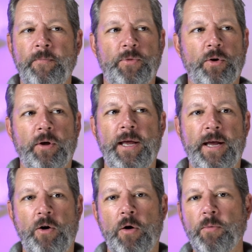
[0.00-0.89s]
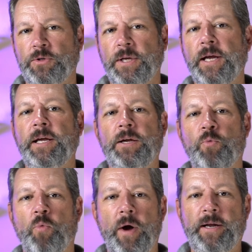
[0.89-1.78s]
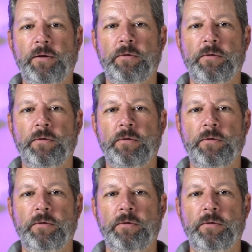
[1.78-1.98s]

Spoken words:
they're going to hit almost any white